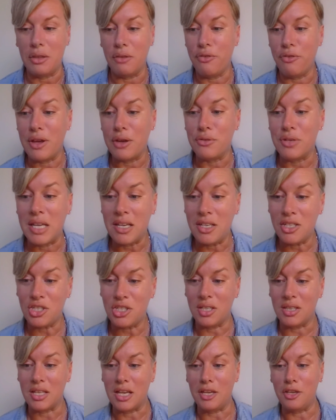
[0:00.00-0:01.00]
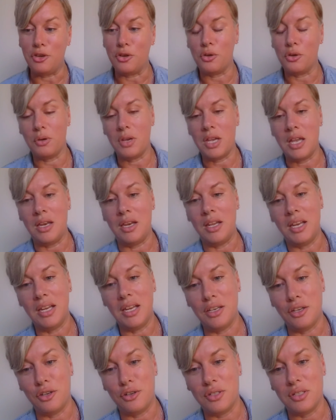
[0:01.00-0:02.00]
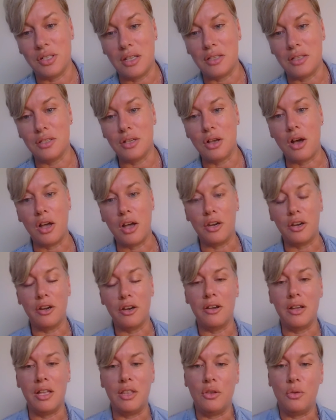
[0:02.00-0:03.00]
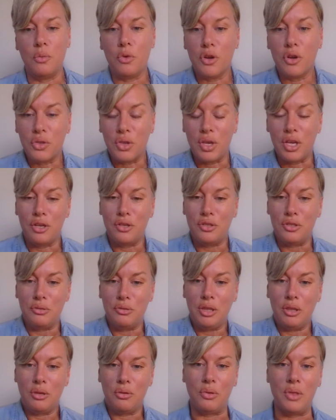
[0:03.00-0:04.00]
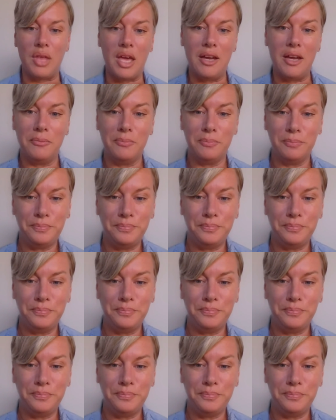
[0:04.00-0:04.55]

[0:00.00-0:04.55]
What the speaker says: the foundation that you created in your son's honor and the work that you're doing through that.